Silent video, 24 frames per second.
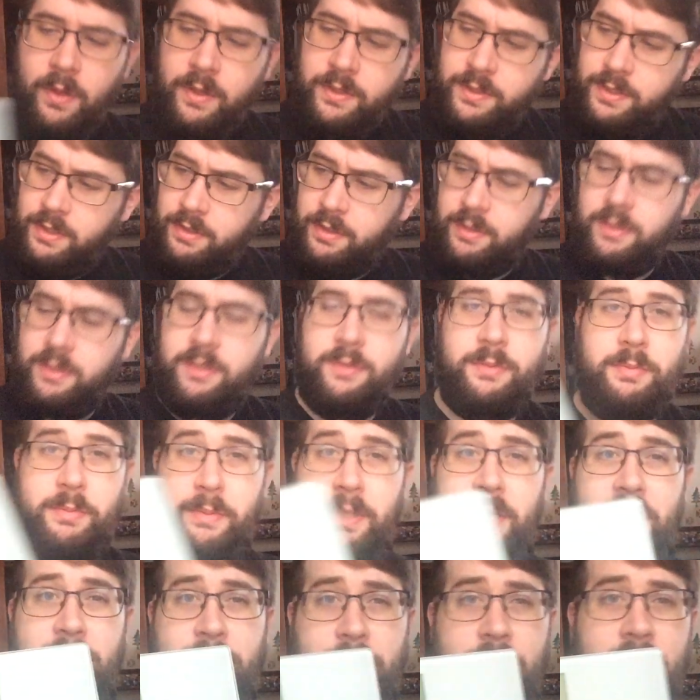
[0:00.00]
So the
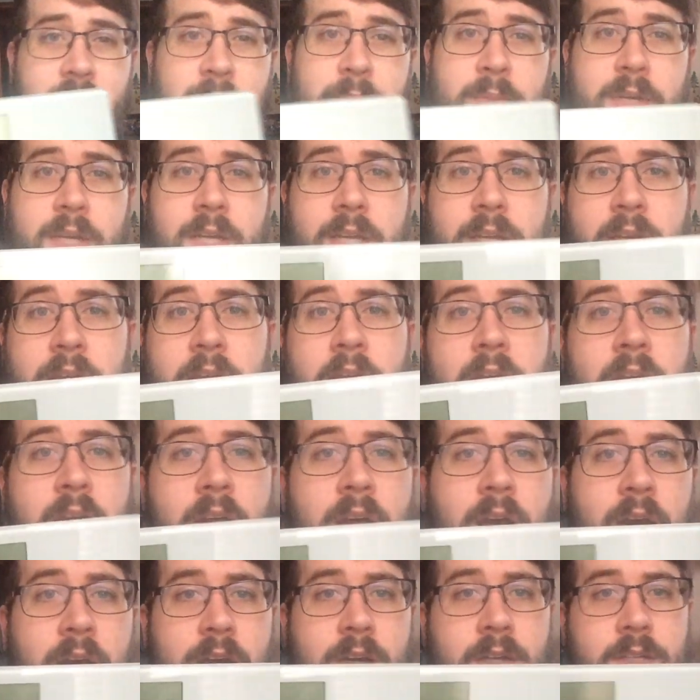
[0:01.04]
display is pretty big.
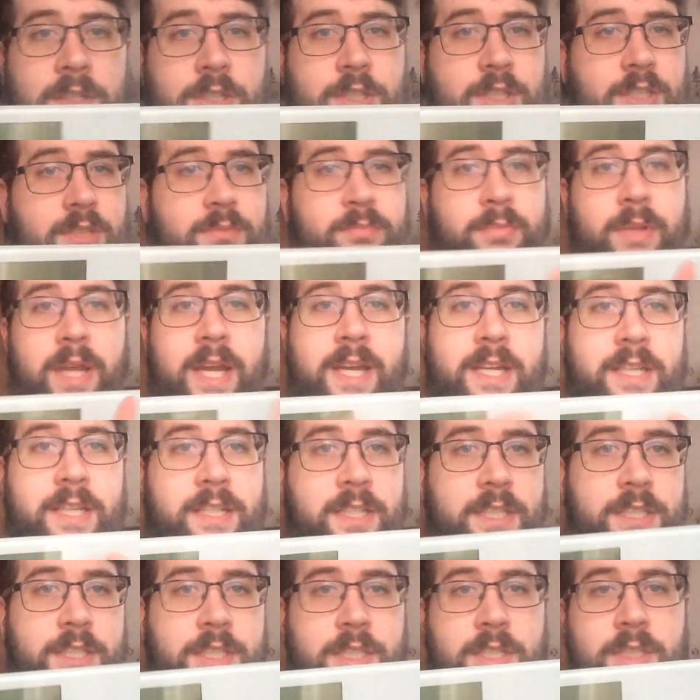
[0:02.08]
Uh, it's just black
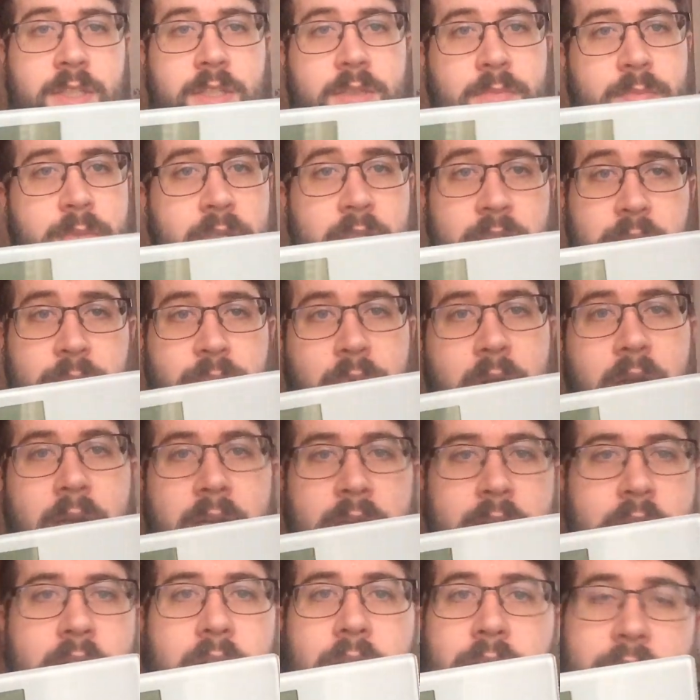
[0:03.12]
digits, but it's bright
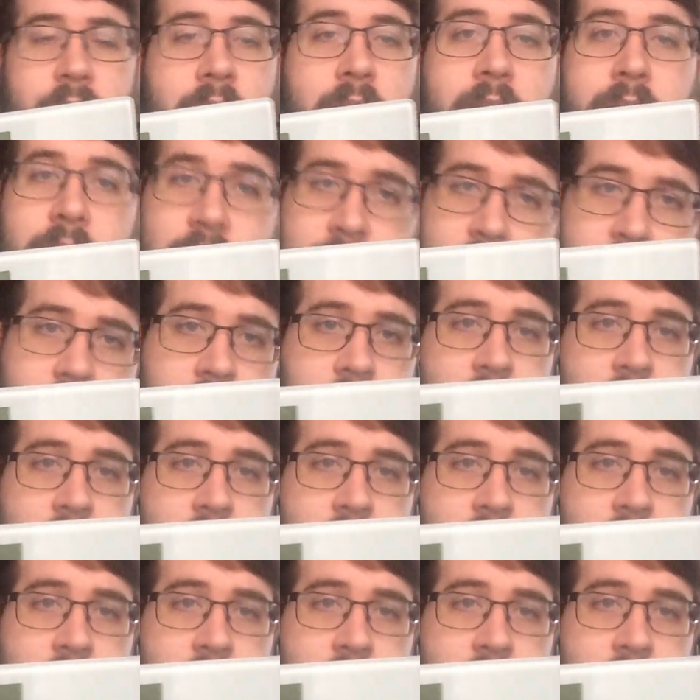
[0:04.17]
enough that